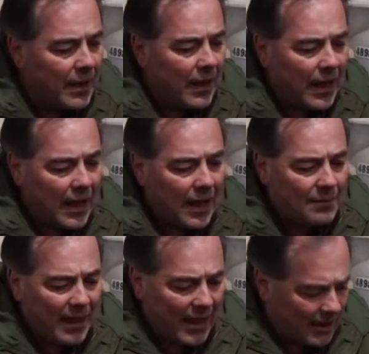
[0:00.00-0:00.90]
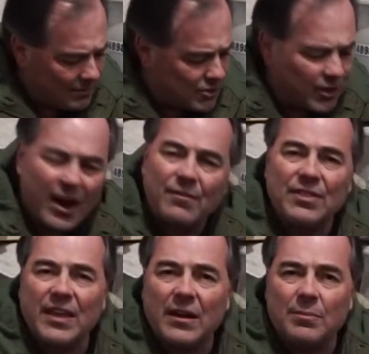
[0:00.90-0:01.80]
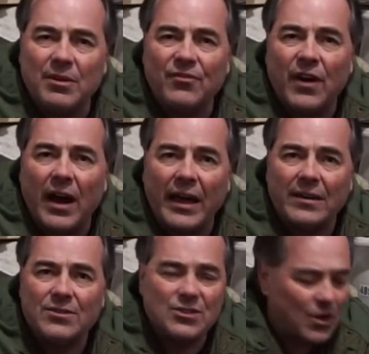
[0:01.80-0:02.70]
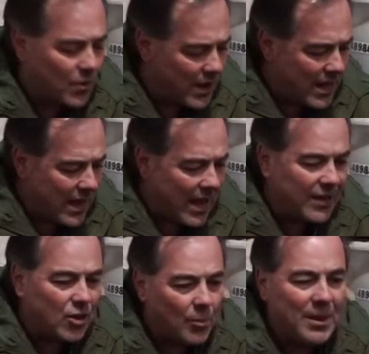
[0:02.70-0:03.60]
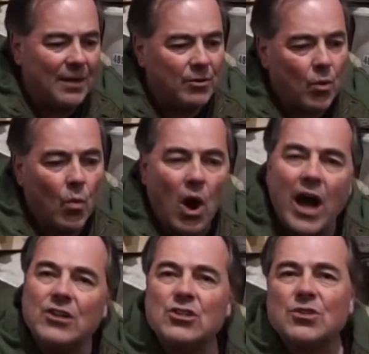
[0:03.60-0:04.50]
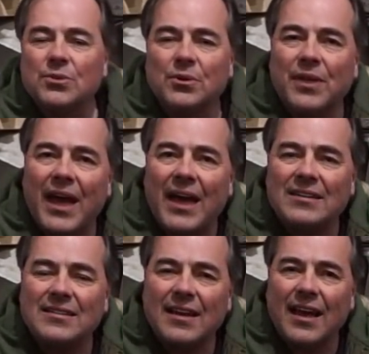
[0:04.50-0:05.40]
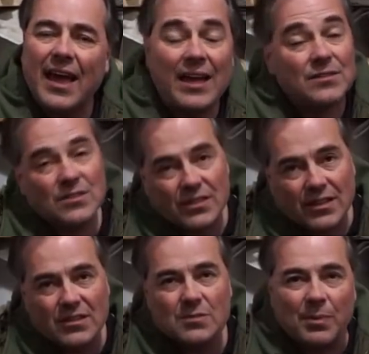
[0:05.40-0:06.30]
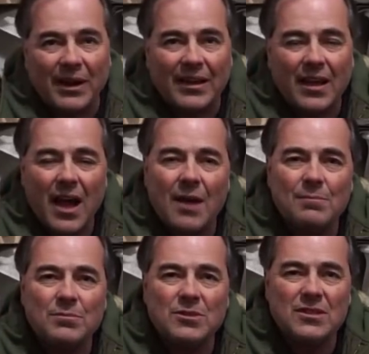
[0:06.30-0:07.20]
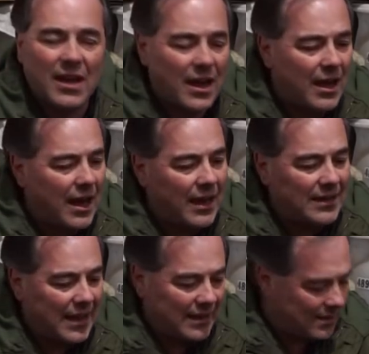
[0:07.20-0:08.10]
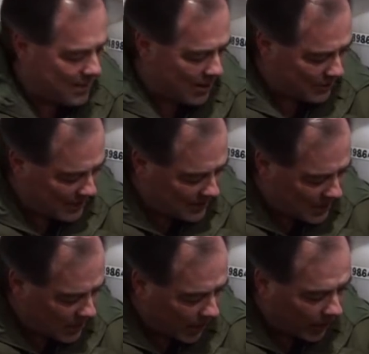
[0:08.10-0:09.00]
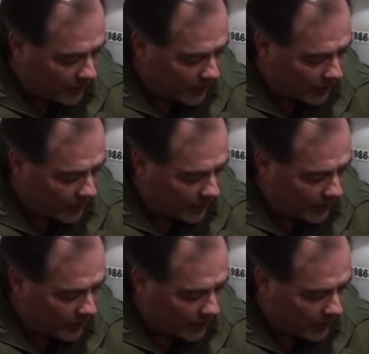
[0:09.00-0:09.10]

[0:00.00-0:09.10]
And I'm sure everything will be fine. So you'll be able to watch through that as the spring comes and getting them out in the yard.